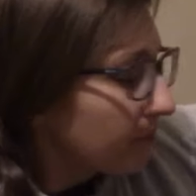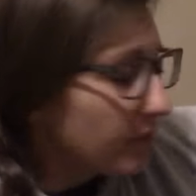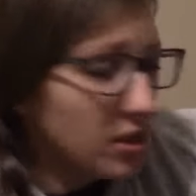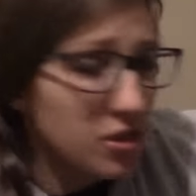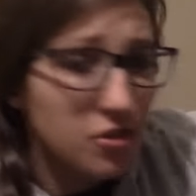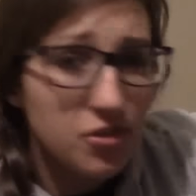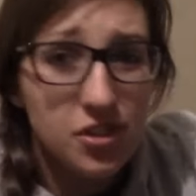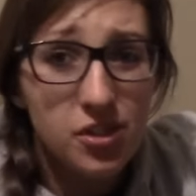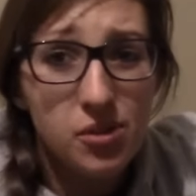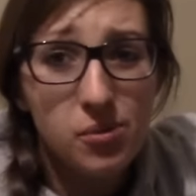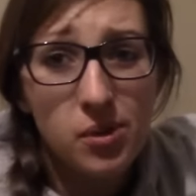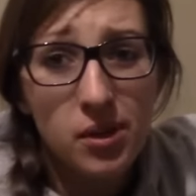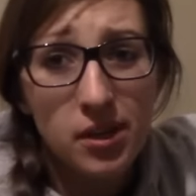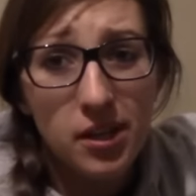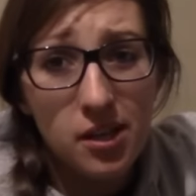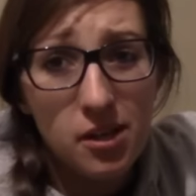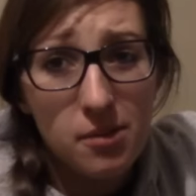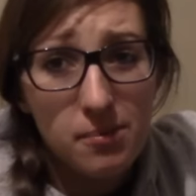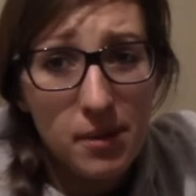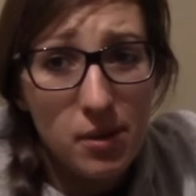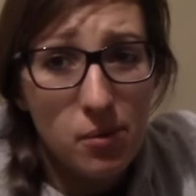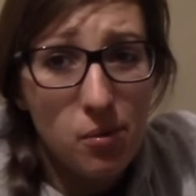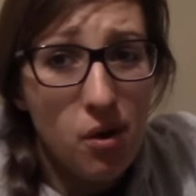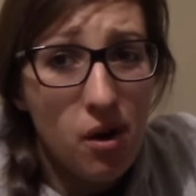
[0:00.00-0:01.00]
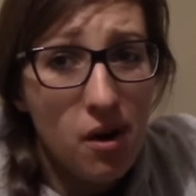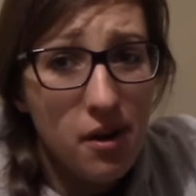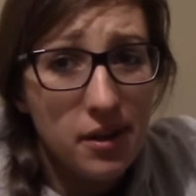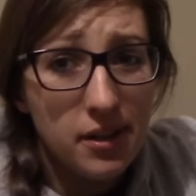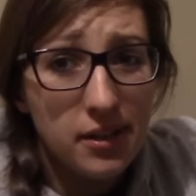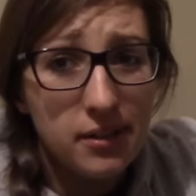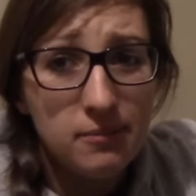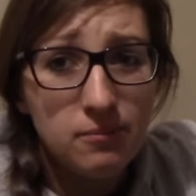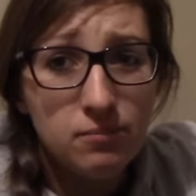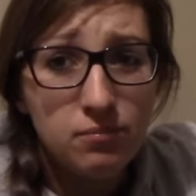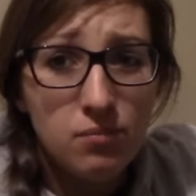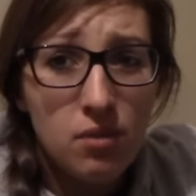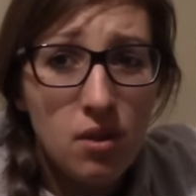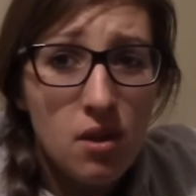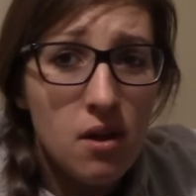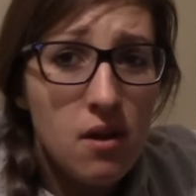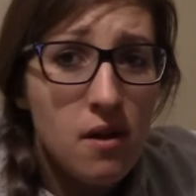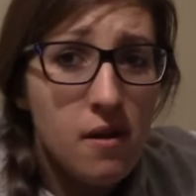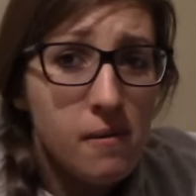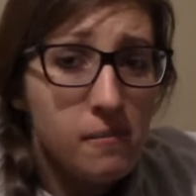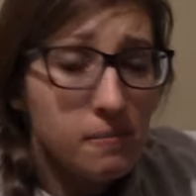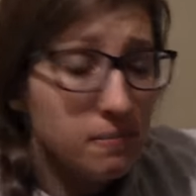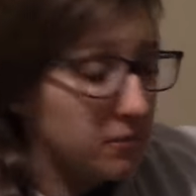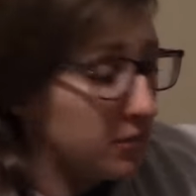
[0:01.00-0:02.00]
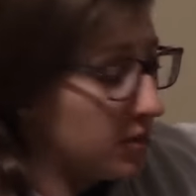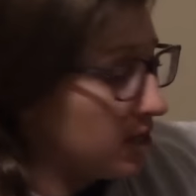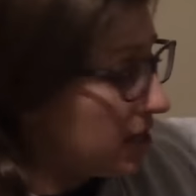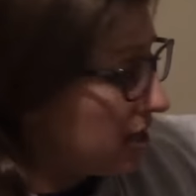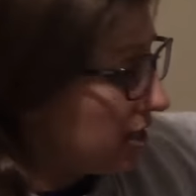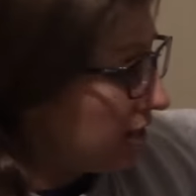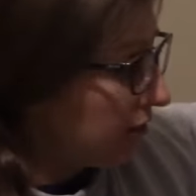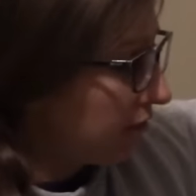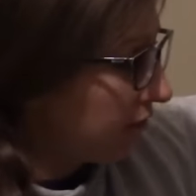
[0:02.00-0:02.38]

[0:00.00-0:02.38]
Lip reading: Still working on my water here